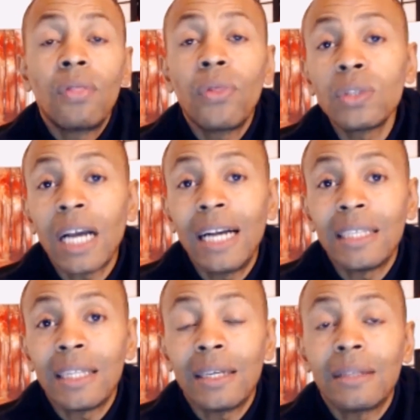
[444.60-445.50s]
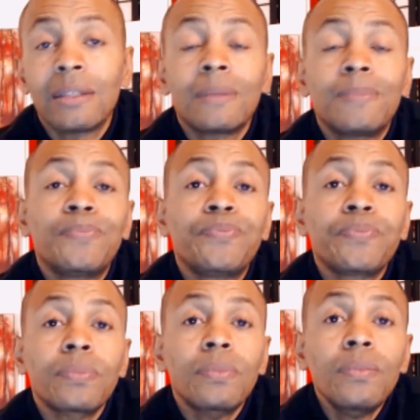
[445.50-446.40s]
those kinds of things.
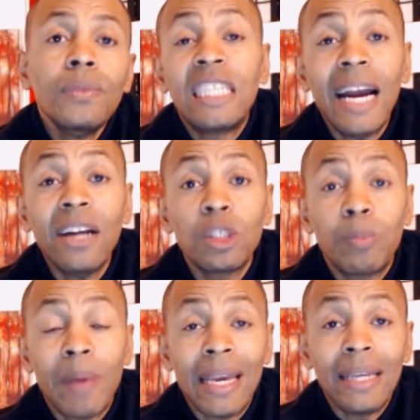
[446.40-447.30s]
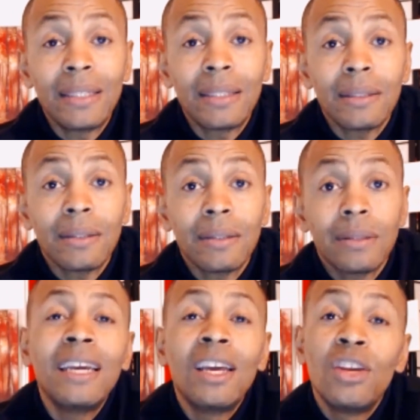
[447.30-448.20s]
If it's shared space,
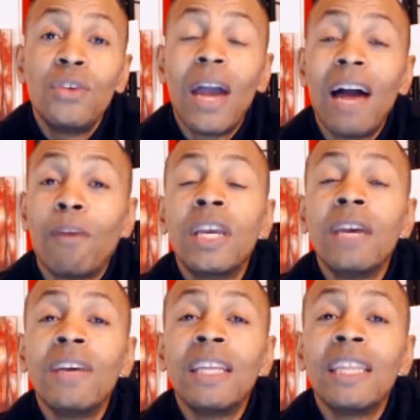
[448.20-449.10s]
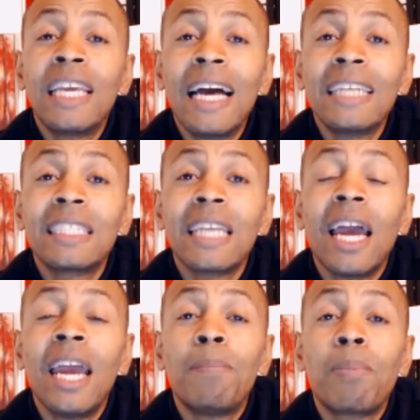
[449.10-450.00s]
meaning you're giving the guest
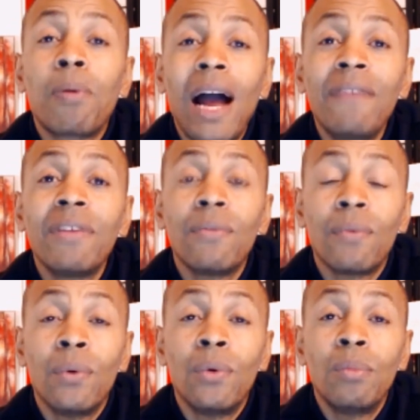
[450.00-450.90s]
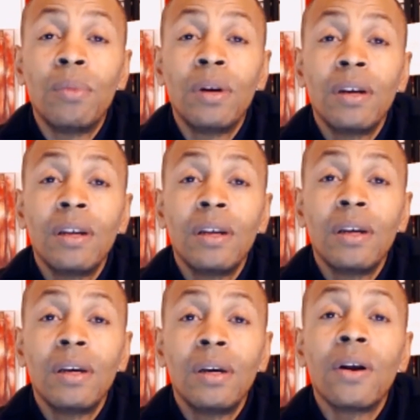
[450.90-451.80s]
a private room
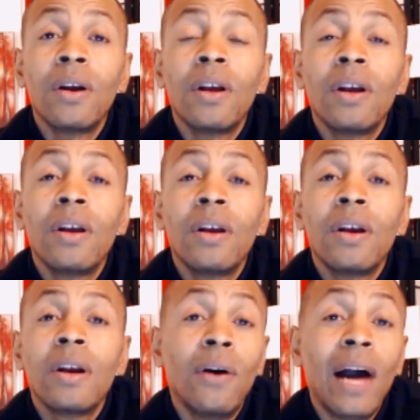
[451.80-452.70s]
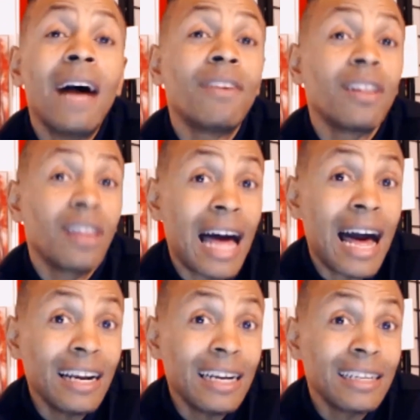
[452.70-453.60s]
where they'll have a
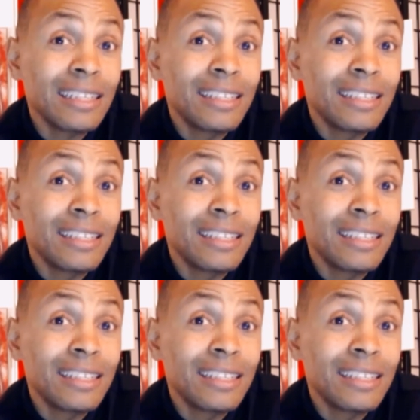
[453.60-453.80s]
lock